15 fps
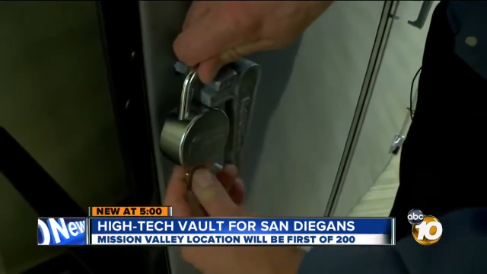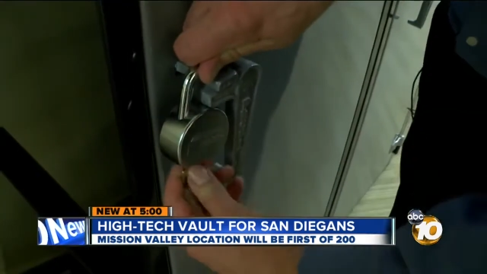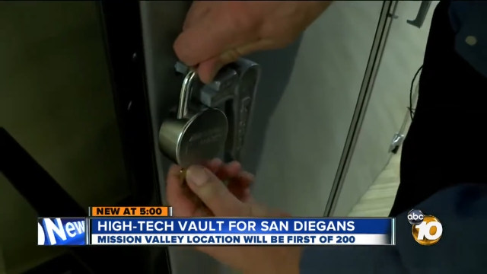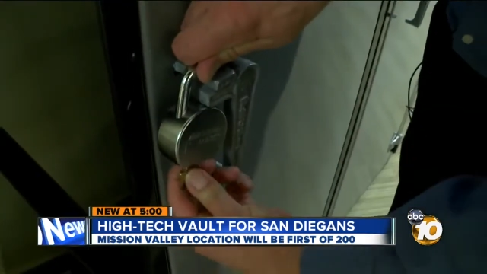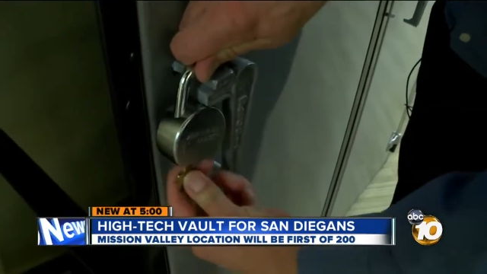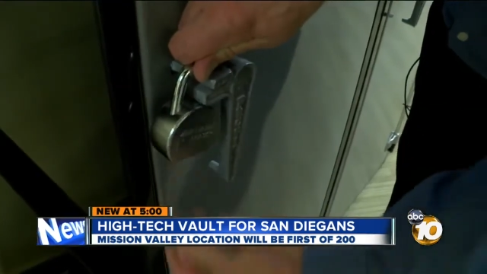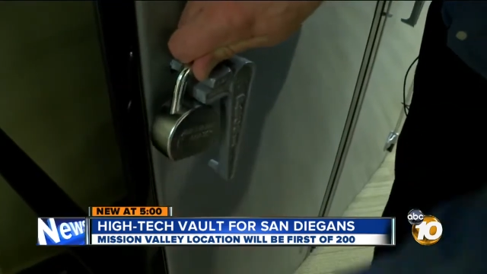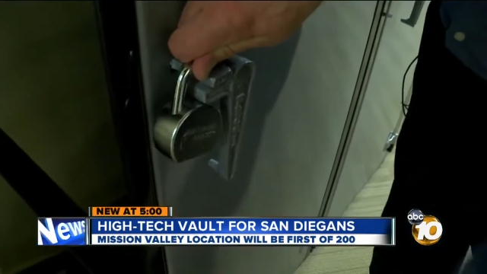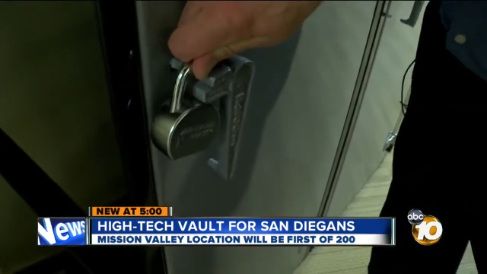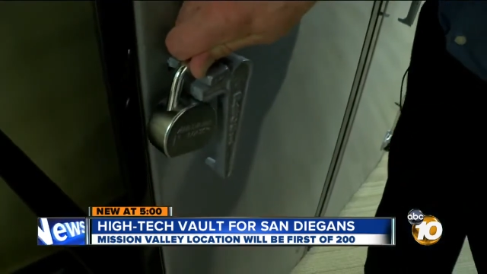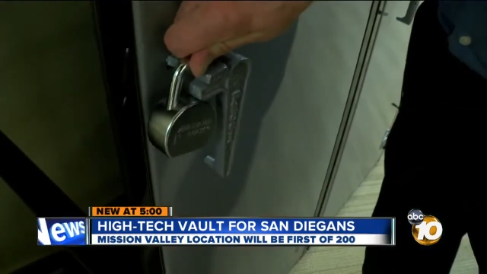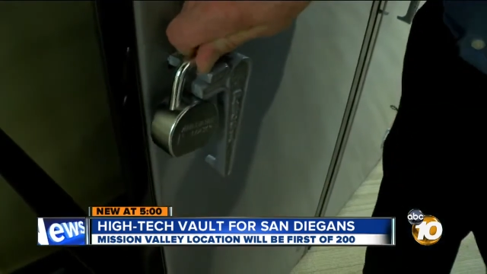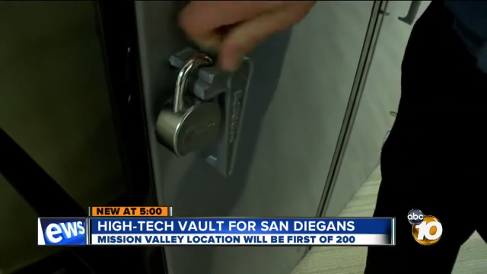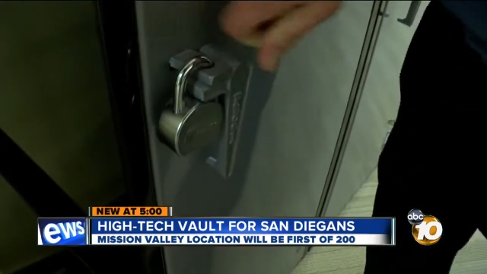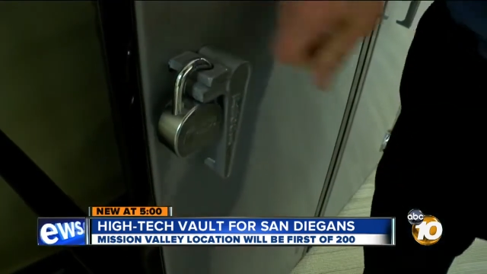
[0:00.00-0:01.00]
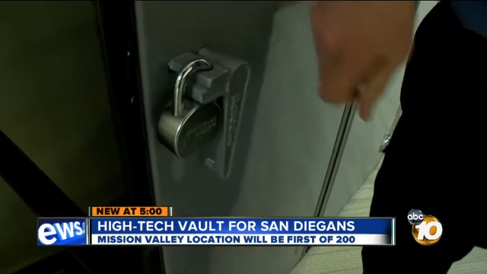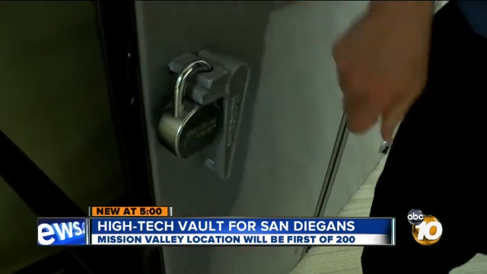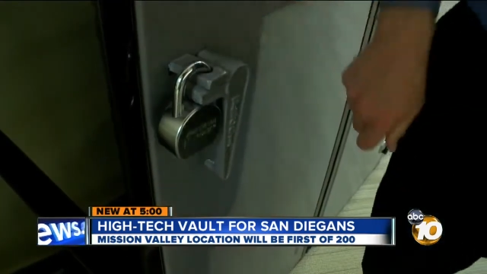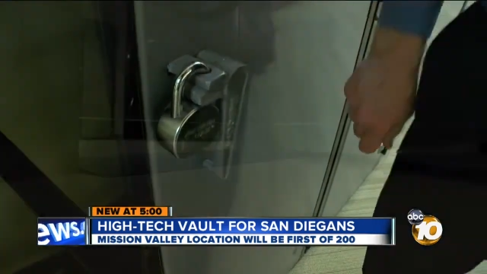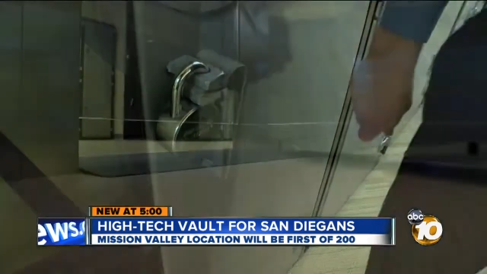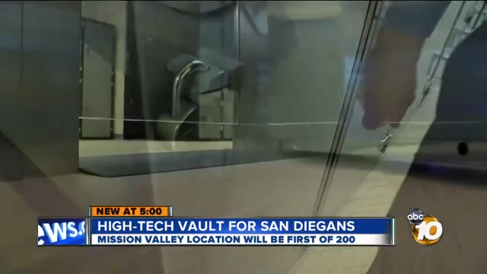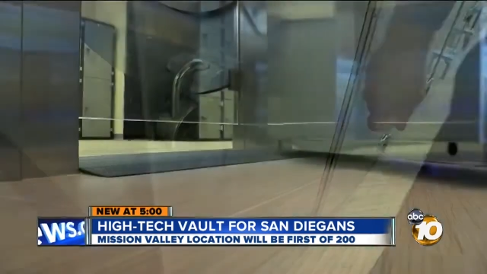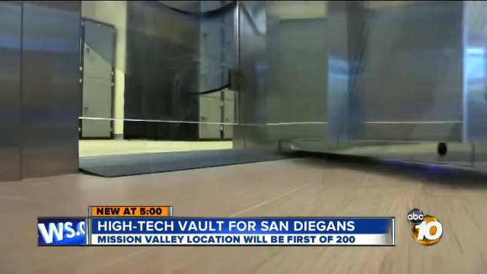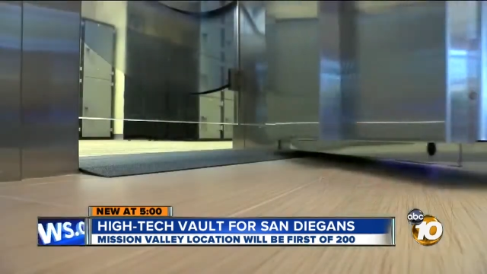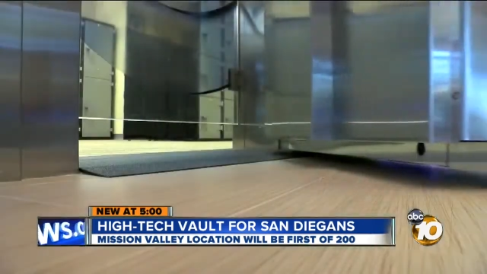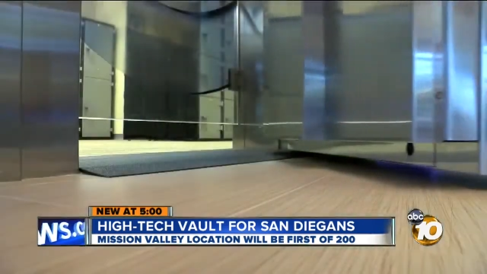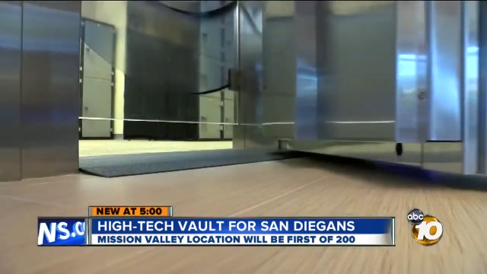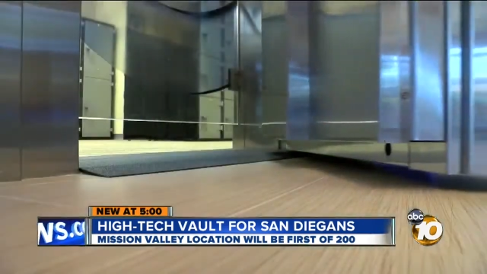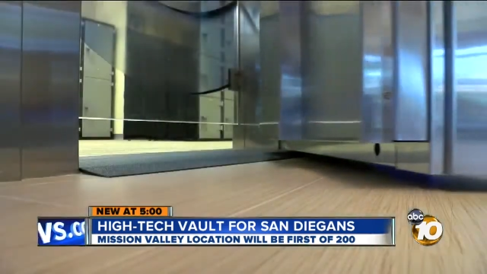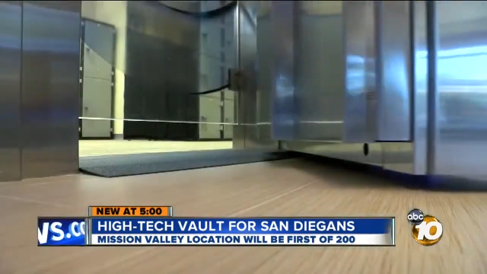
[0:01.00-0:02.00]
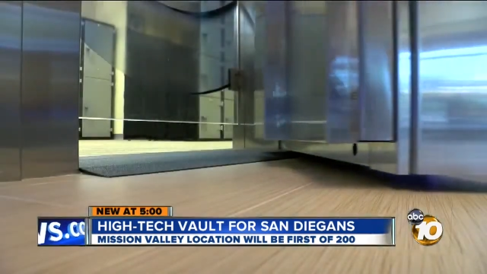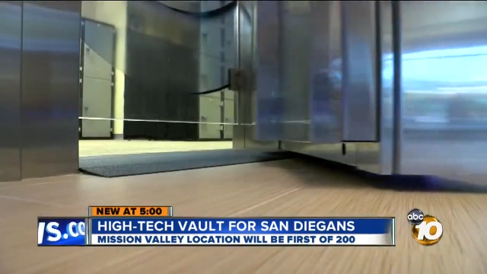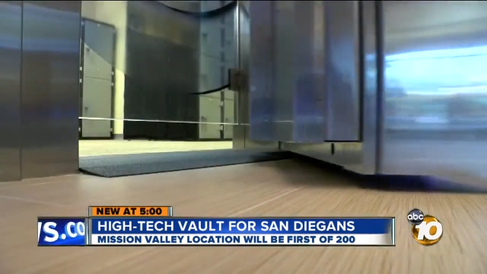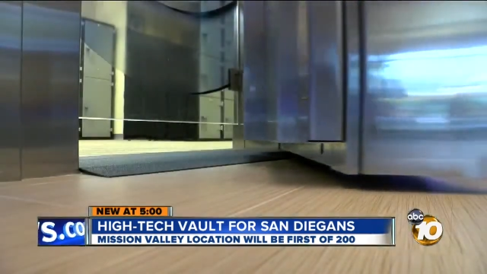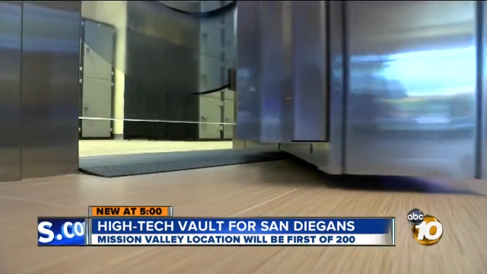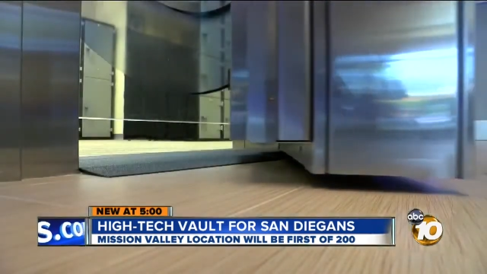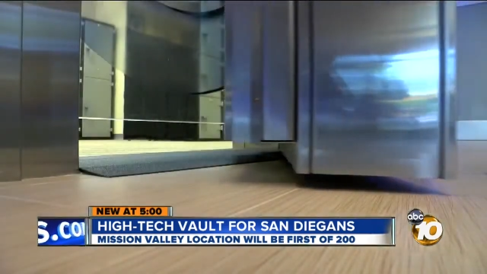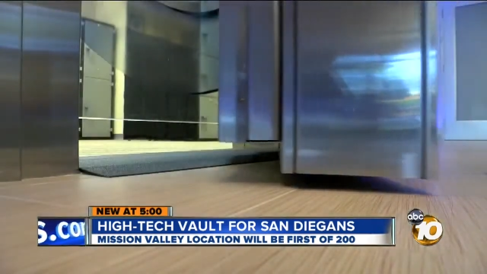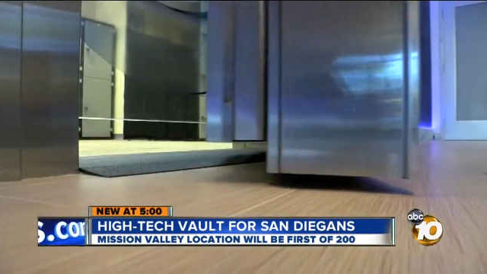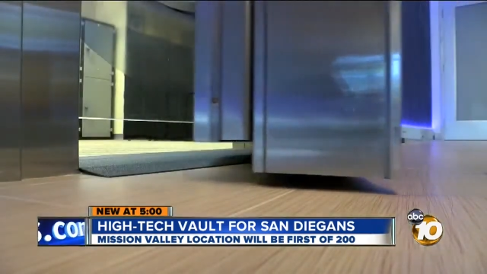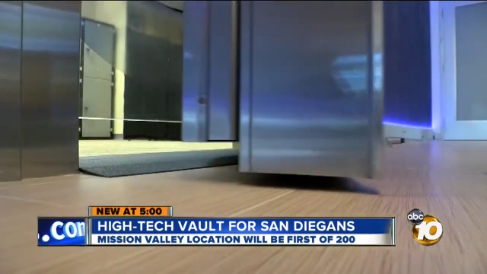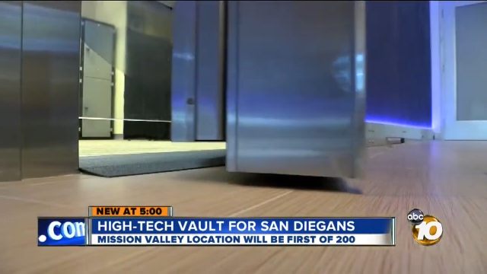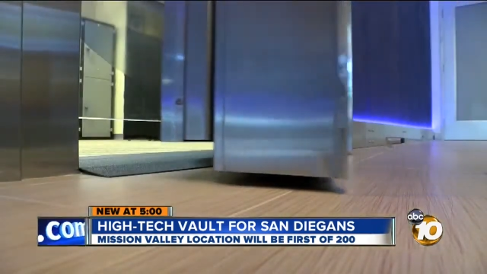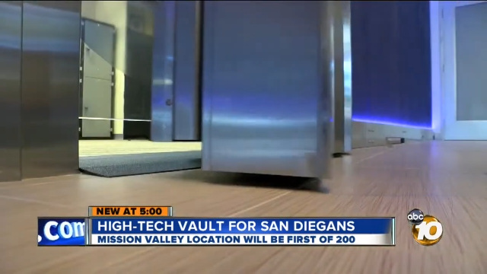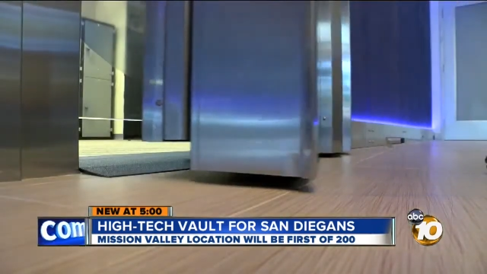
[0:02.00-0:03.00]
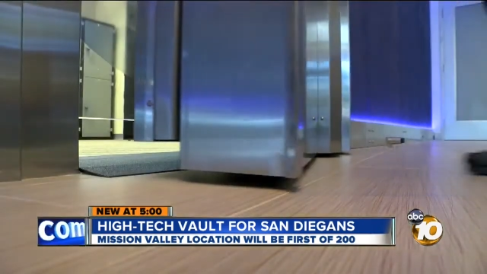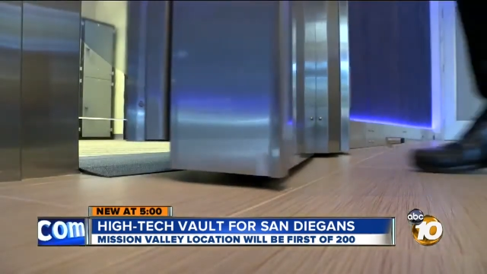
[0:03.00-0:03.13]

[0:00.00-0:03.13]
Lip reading: (no speaker visible)